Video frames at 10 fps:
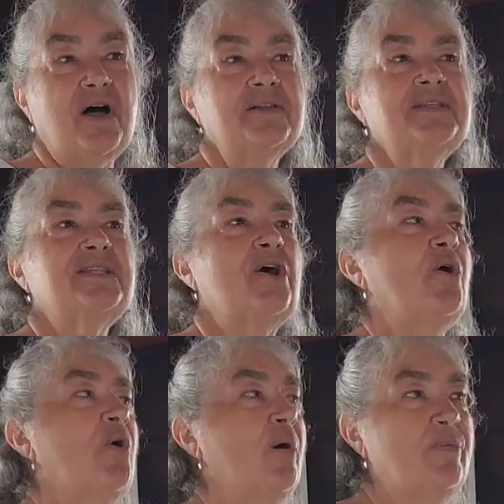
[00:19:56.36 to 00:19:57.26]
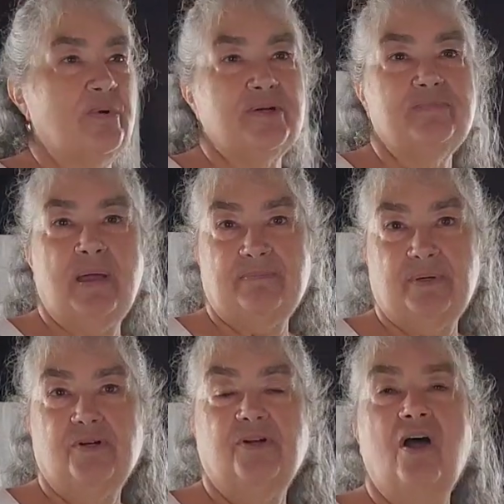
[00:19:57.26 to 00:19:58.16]
I am also a
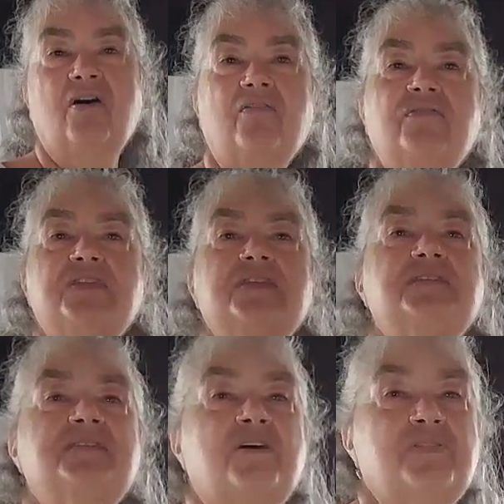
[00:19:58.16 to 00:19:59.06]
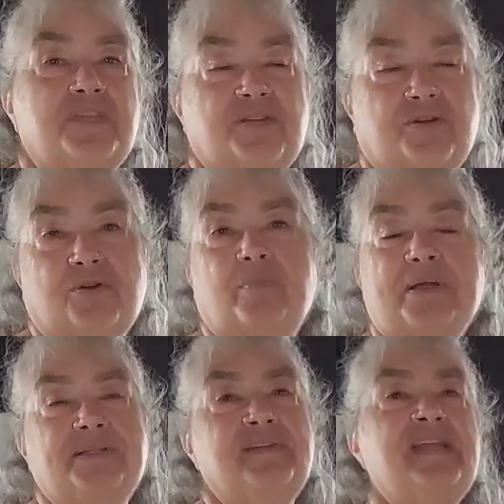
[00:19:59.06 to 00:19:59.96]
board member of the South
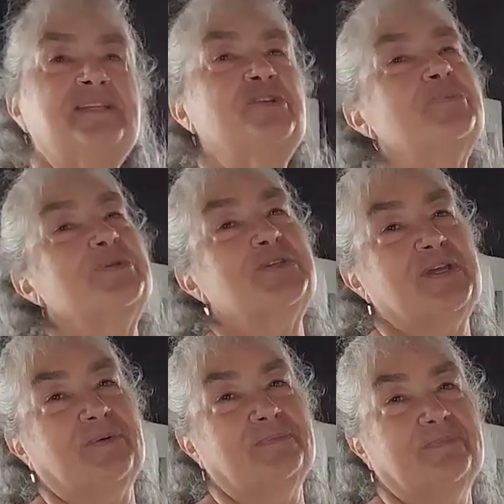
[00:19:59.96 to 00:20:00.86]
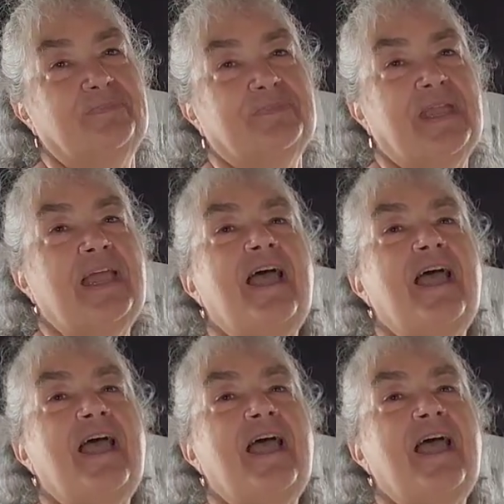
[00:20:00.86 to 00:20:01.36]
Hero Bicentennial Museum.